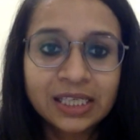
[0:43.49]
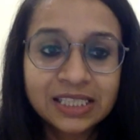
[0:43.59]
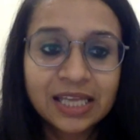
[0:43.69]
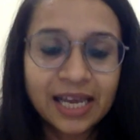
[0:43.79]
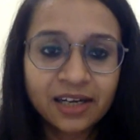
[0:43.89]

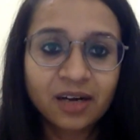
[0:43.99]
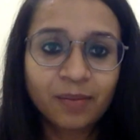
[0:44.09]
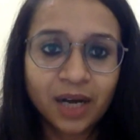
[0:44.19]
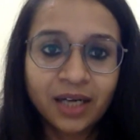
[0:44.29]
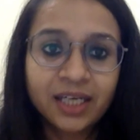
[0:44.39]
is there in
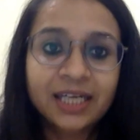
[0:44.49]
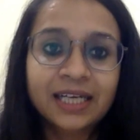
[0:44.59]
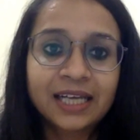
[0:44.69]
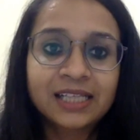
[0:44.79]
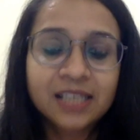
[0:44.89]
our blood, it
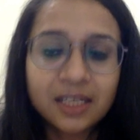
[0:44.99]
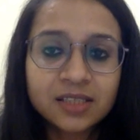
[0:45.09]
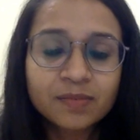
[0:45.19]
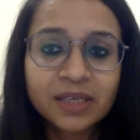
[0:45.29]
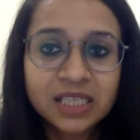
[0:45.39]
tells
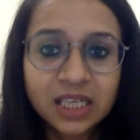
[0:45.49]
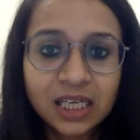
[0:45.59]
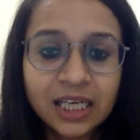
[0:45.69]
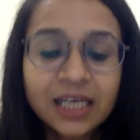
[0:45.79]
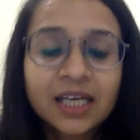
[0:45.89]
us
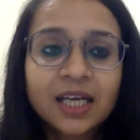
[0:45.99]
basically